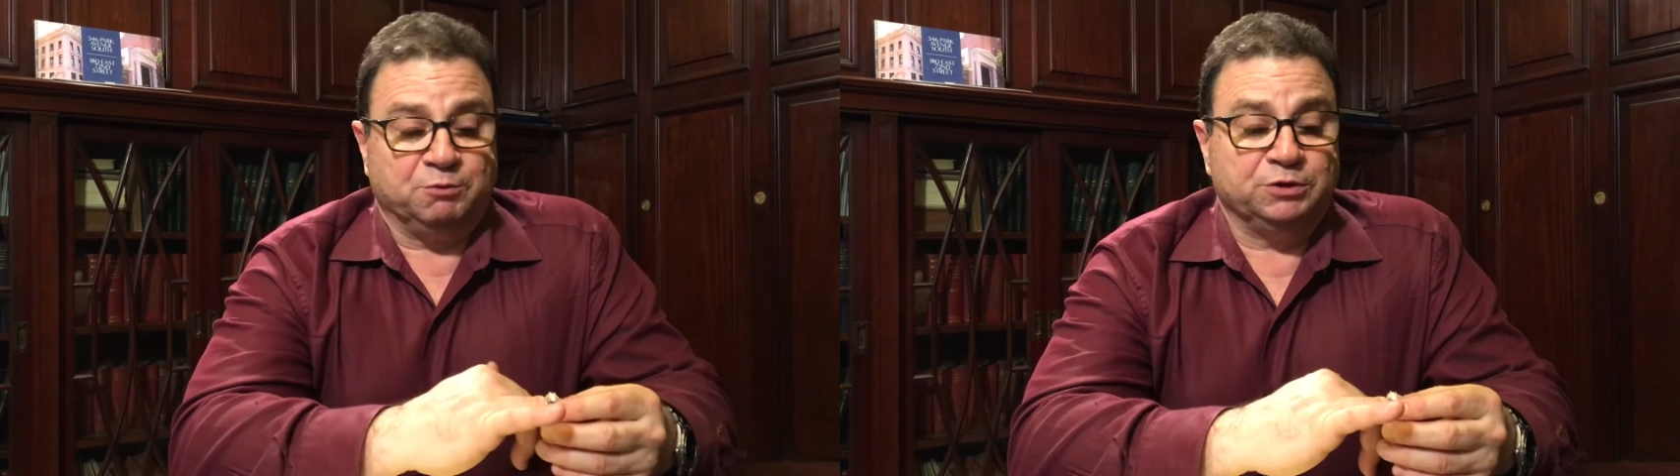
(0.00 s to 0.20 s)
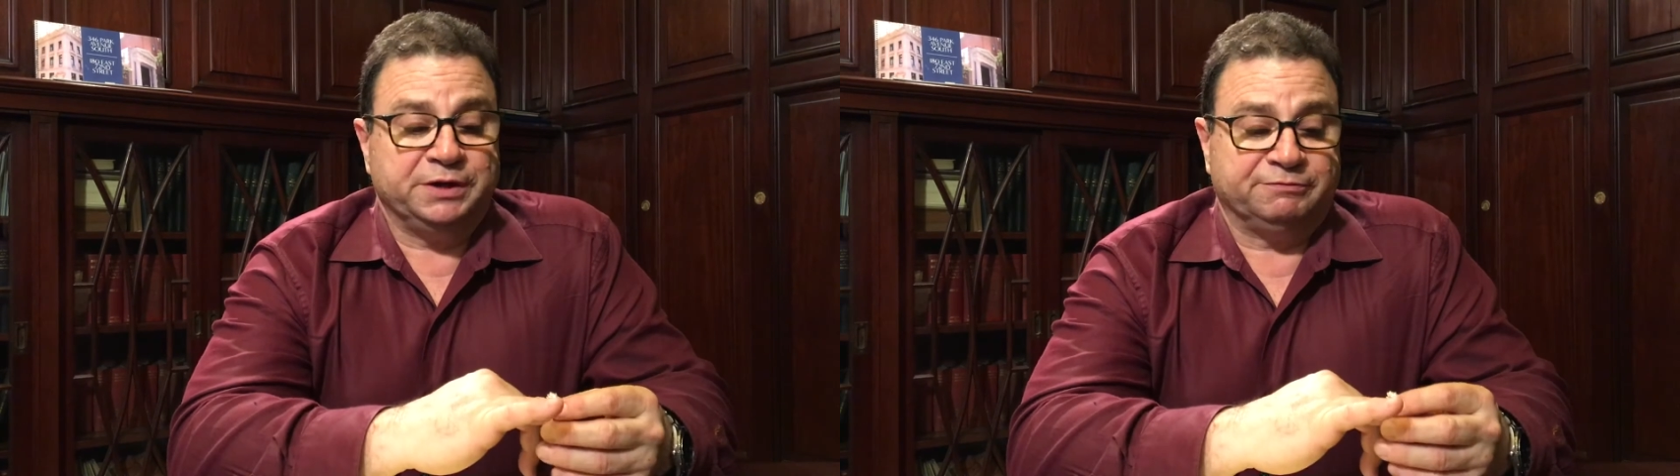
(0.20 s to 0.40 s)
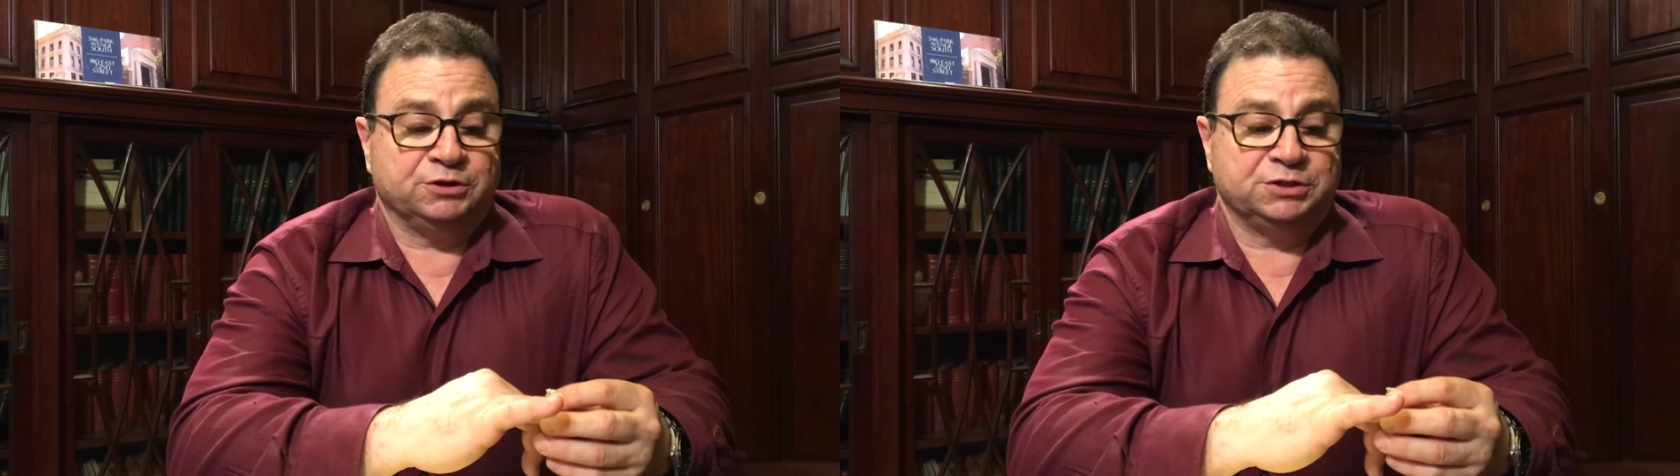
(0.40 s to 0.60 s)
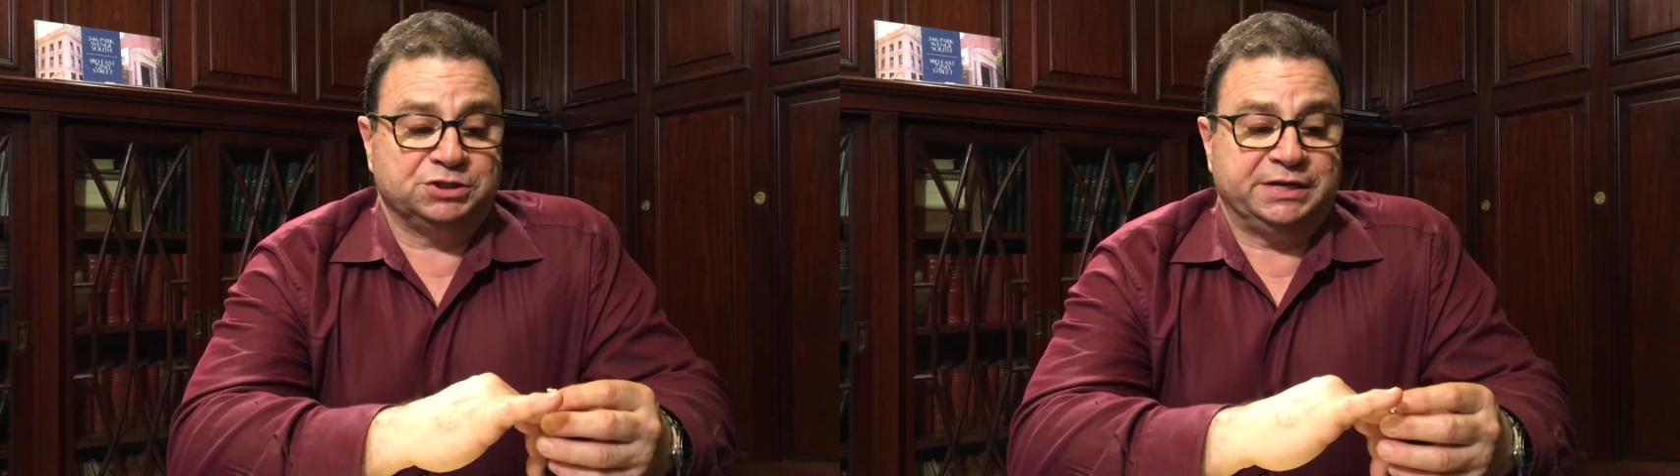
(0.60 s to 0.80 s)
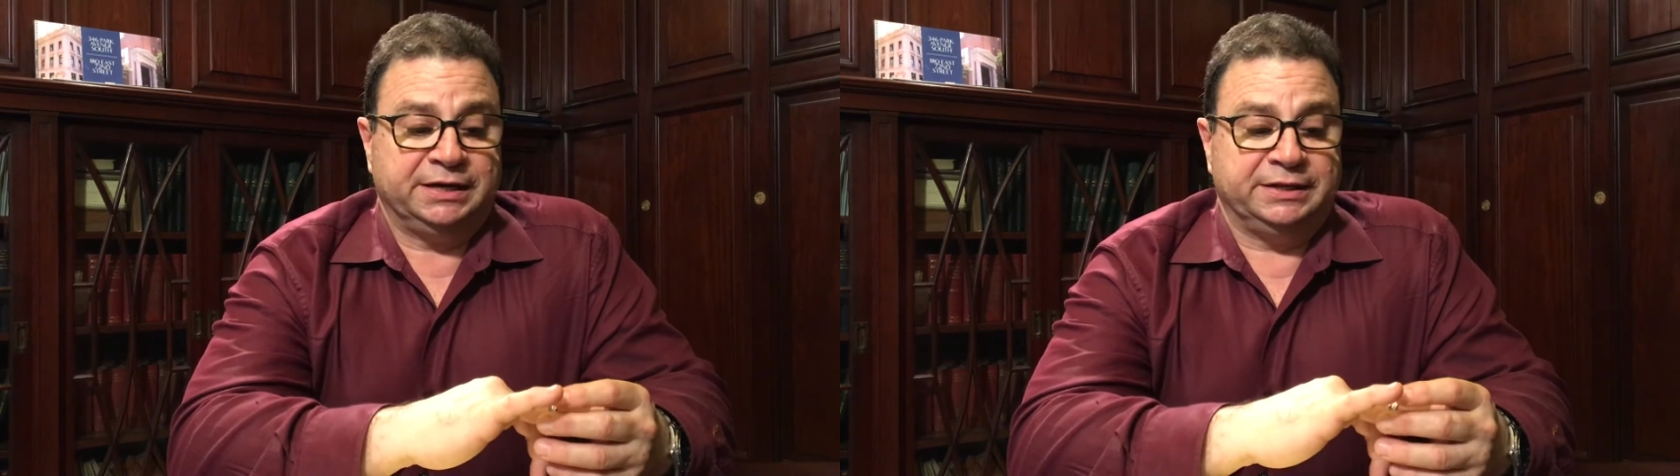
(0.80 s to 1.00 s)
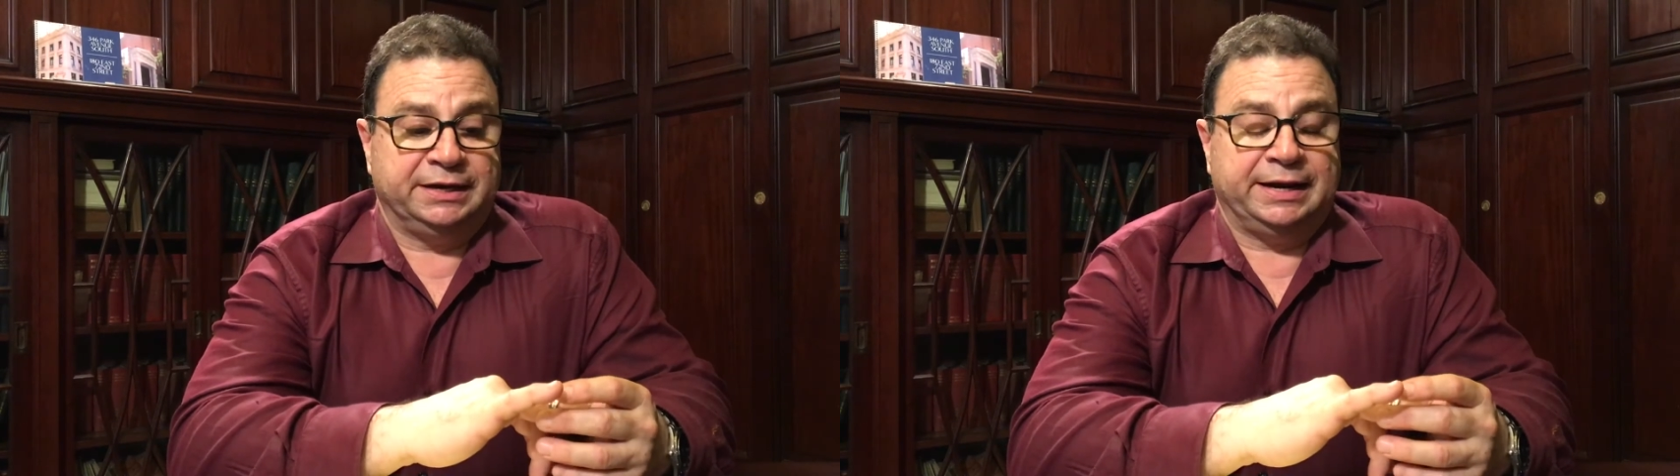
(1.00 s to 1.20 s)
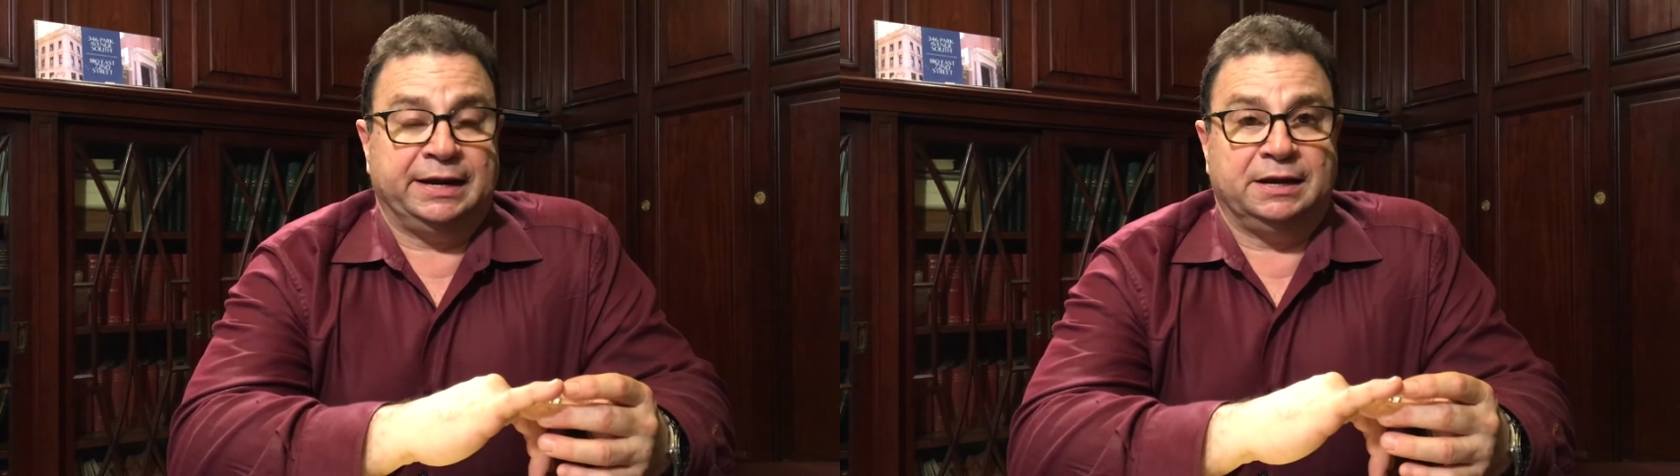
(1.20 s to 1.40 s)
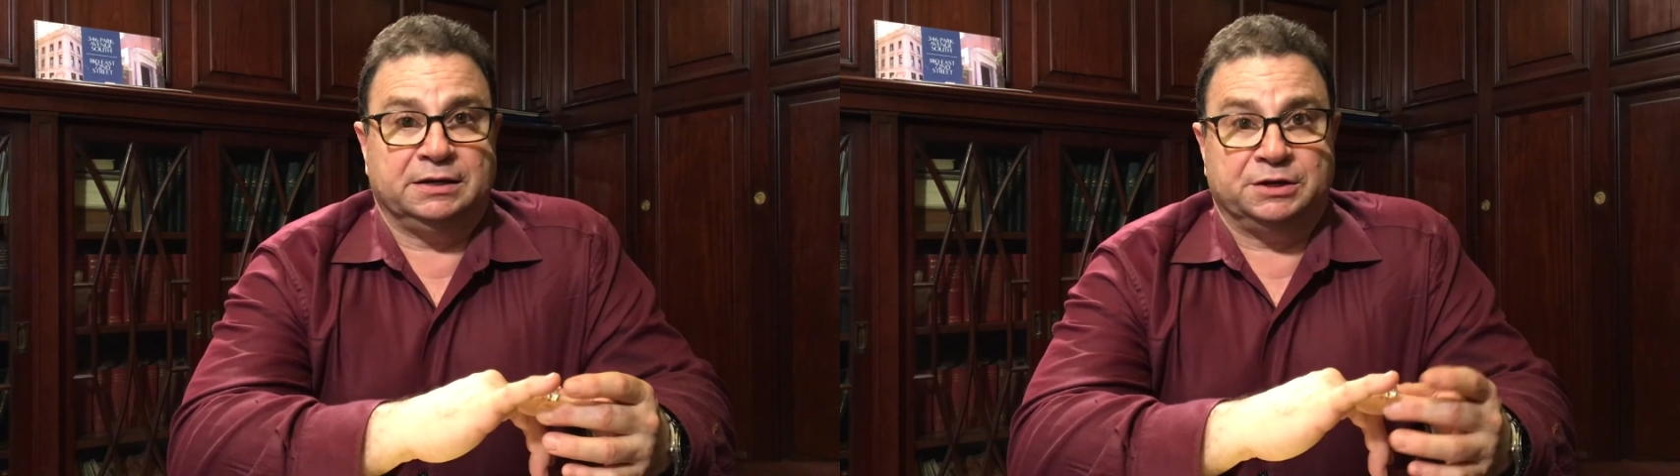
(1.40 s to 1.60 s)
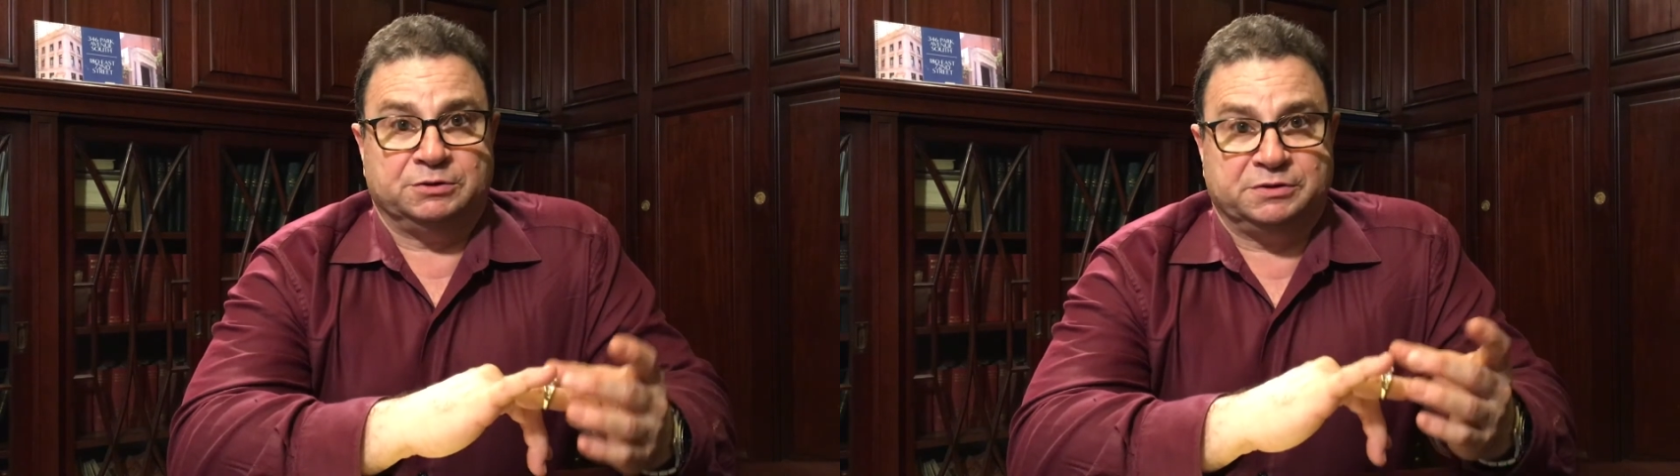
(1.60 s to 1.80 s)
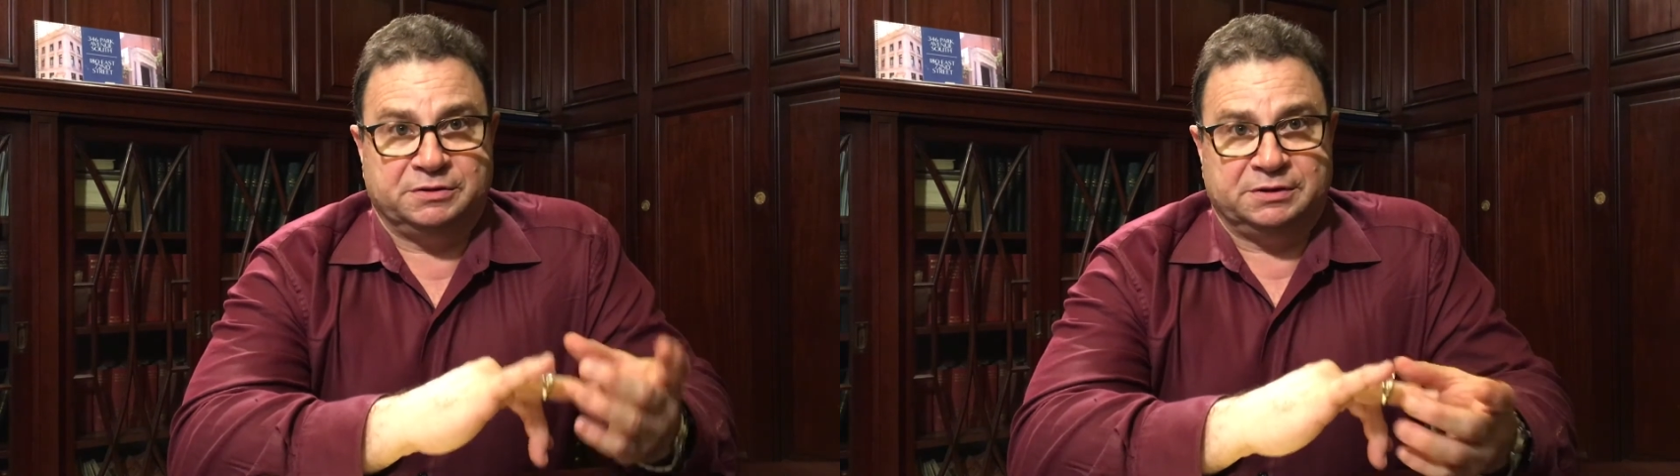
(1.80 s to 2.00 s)
Well, you have to understand that uh, you
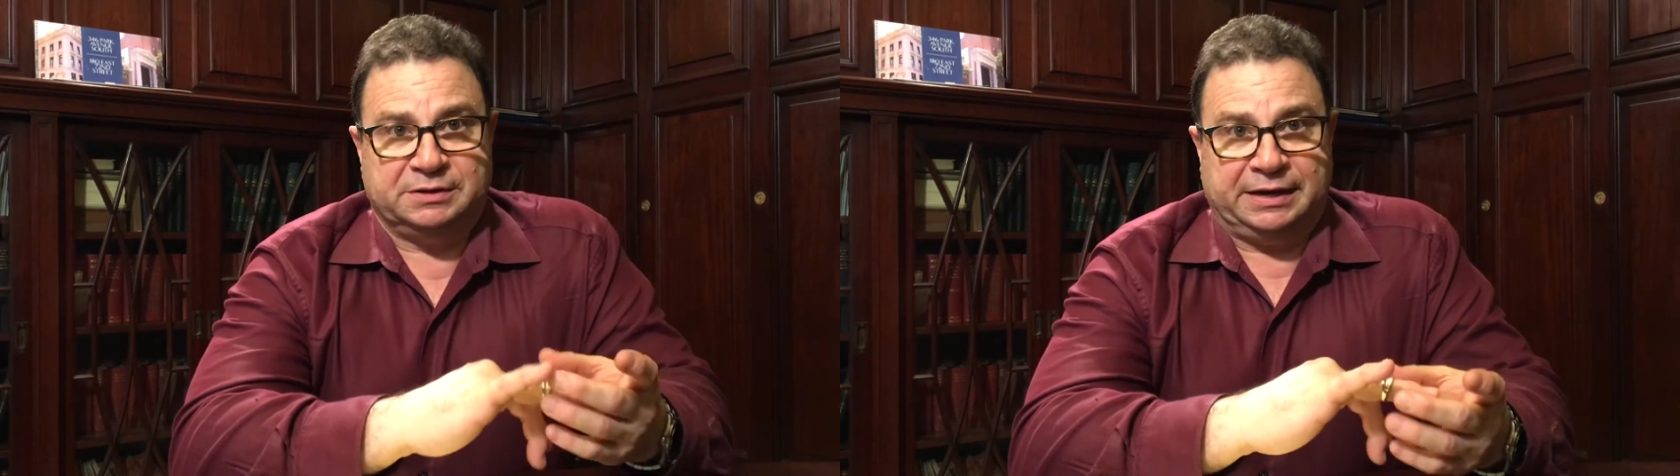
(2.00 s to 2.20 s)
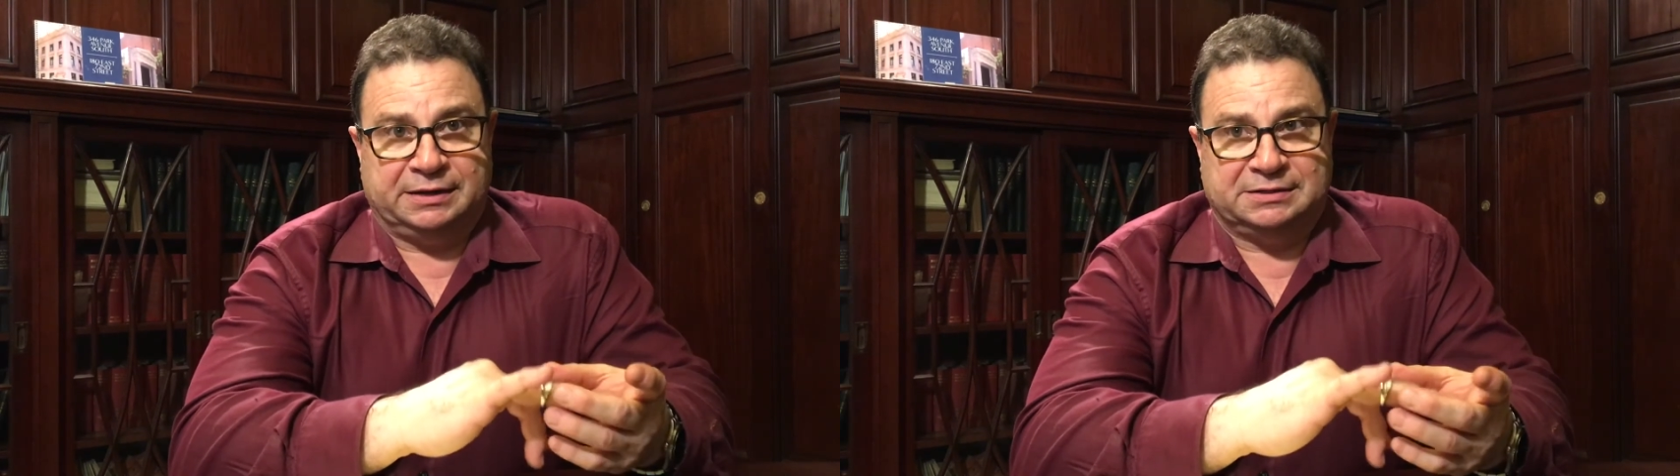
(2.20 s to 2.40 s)
know the, uh,